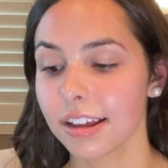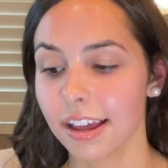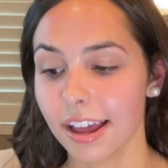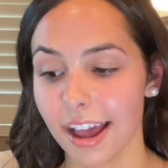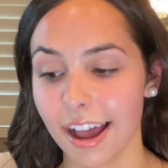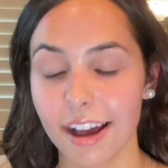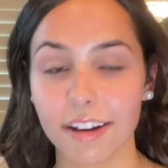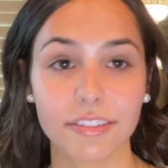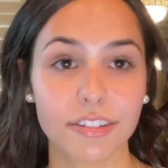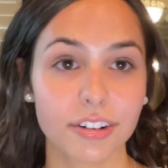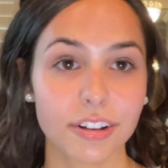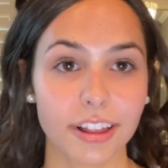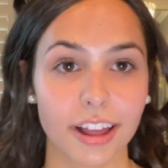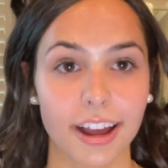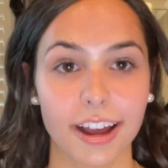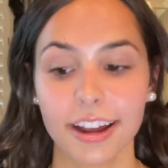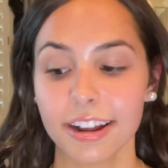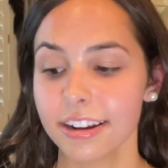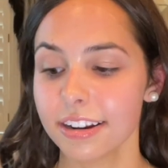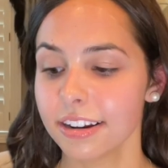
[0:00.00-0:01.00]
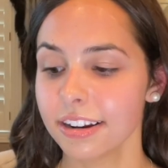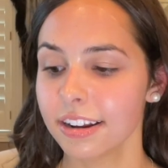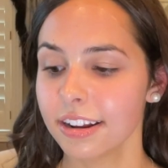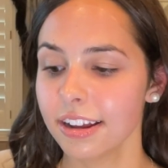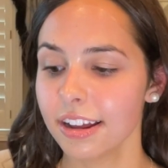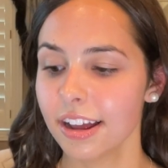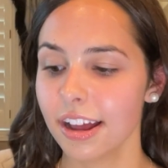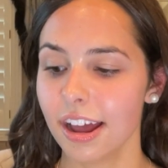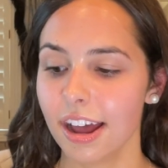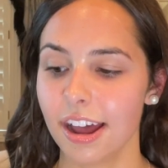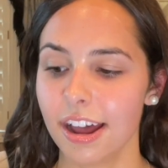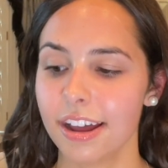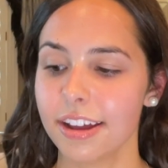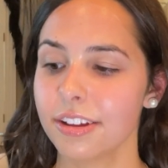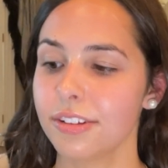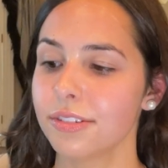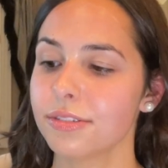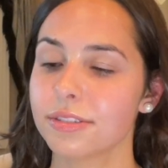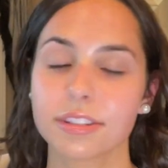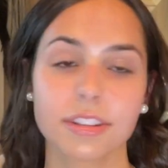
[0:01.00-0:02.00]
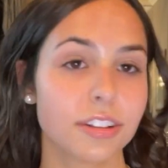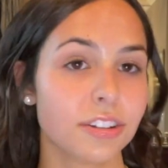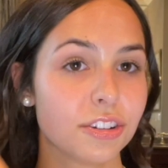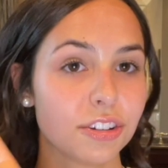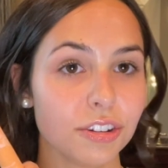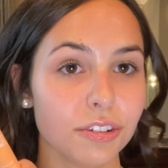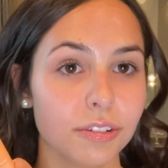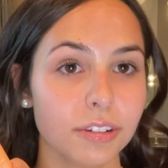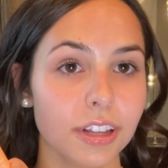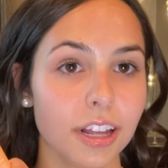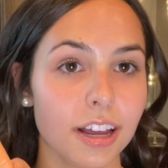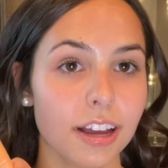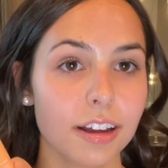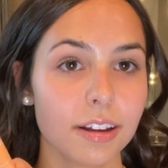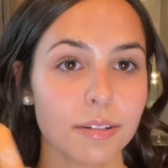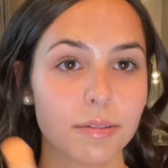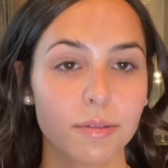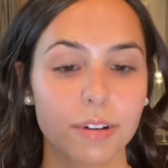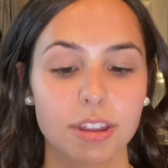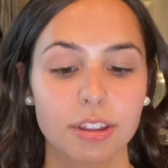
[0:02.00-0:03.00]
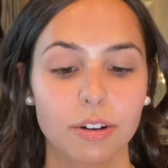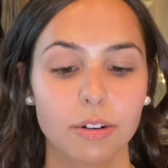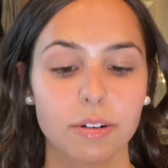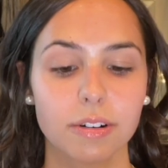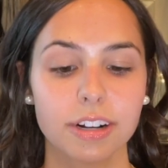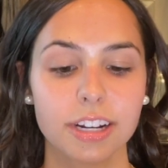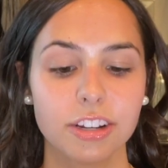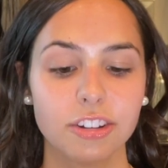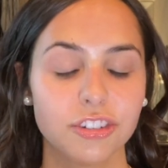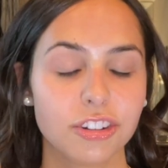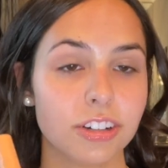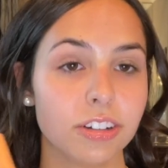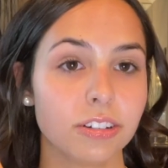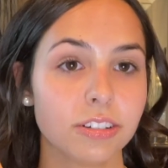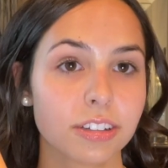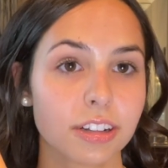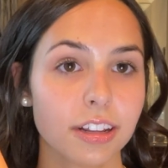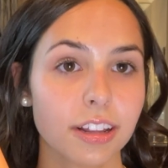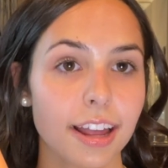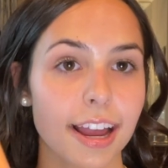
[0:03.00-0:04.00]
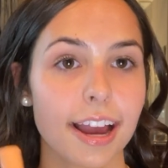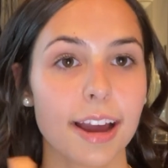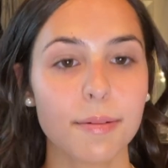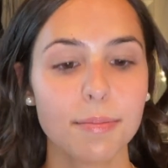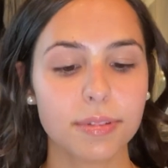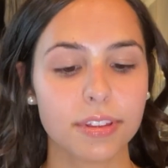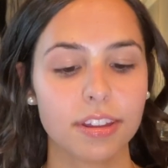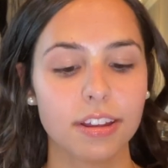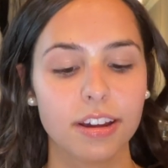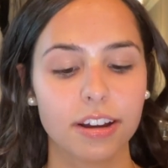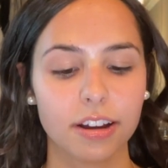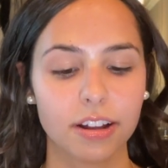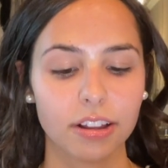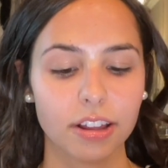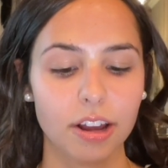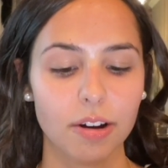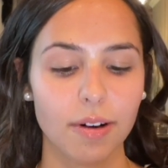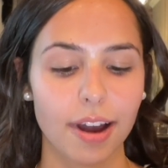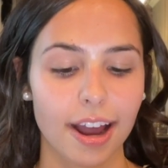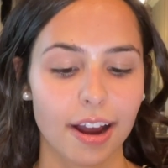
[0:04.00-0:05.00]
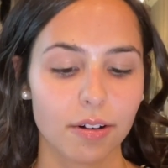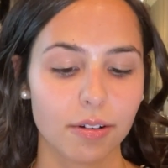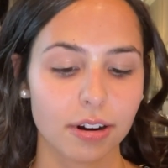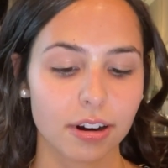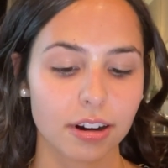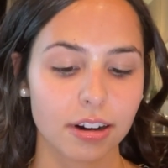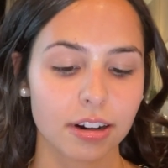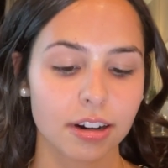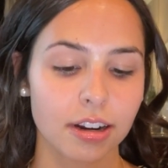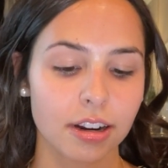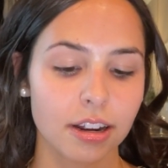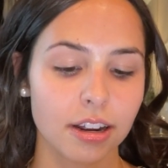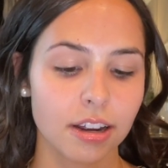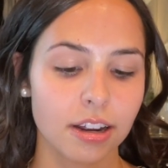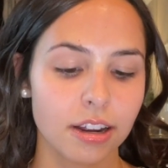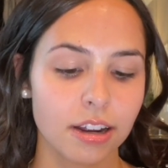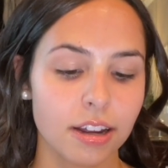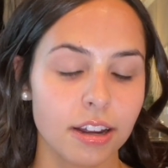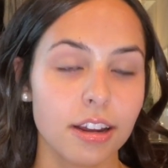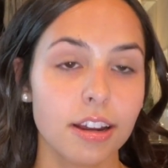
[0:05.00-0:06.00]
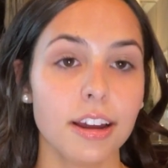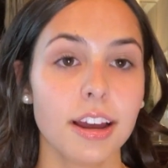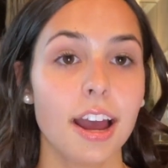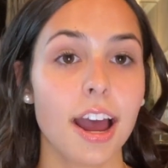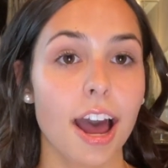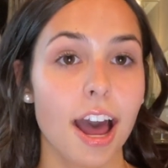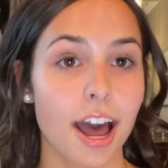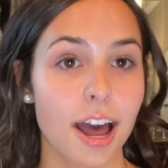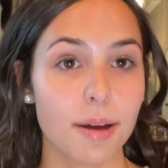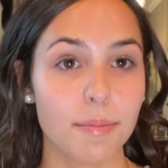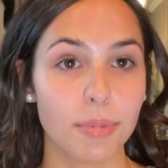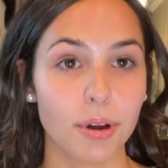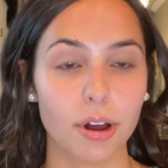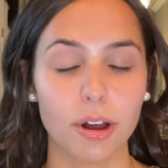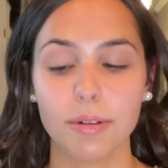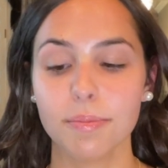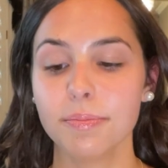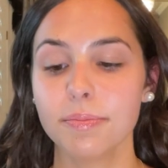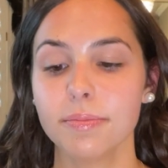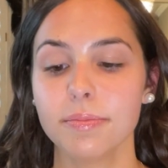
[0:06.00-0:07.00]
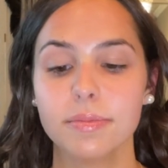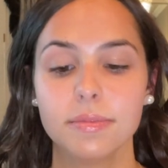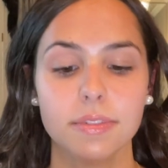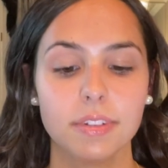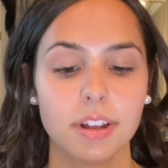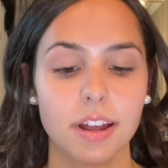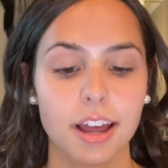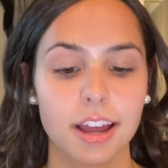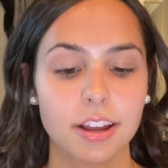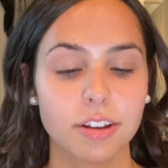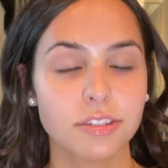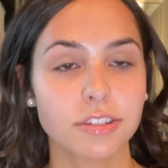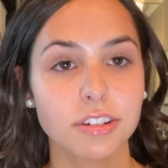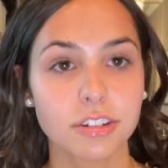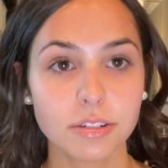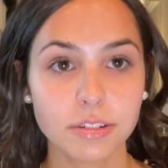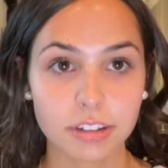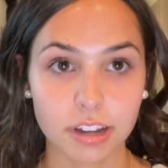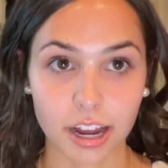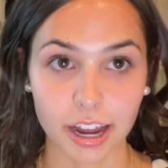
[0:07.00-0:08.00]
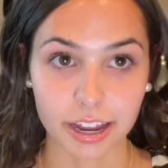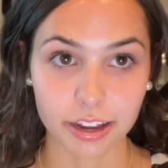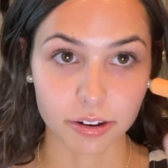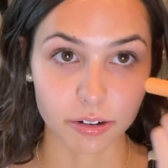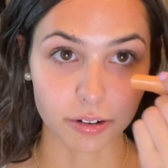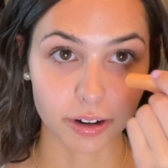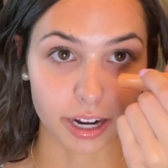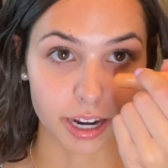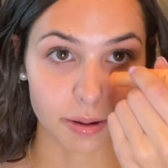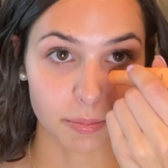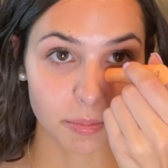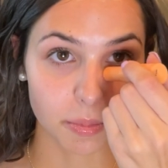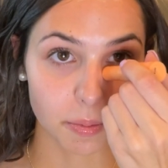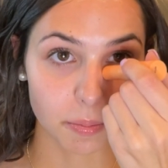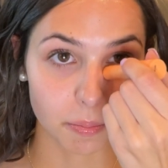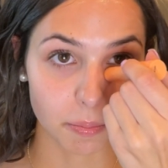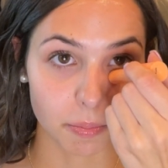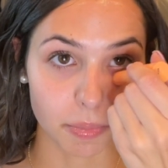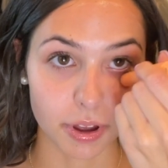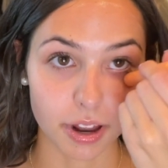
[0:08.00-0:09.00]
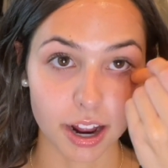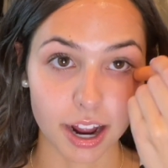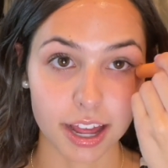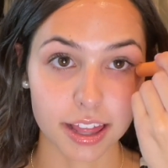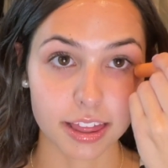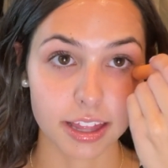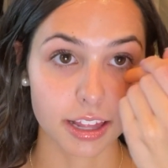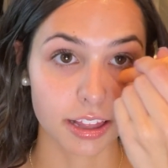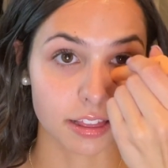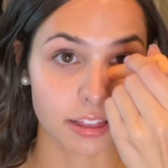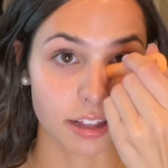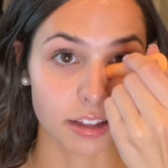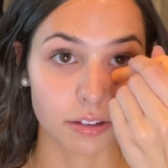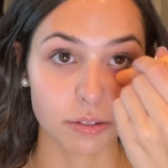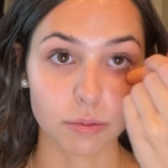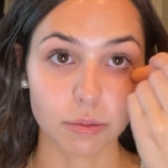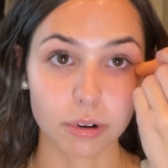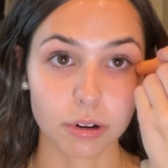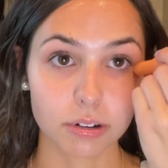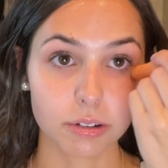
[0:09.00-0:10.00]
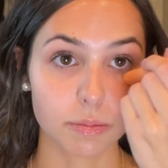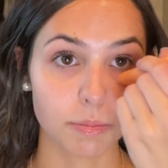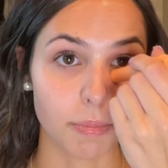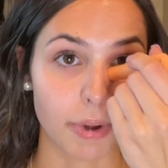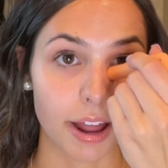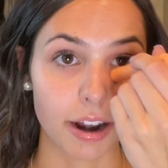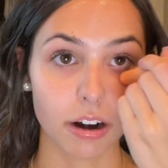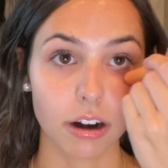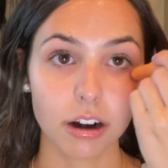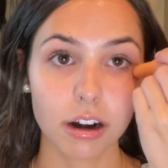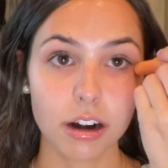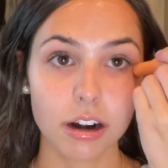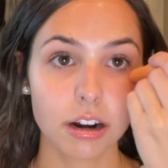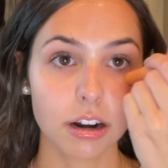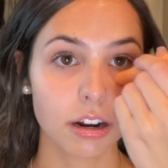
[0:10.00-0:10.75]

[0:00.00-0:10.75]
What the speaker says: After that, I use the Tula with Courtney Shields collab, the Glow Hour Eye Balm. I used to use eye cream, but I think this works better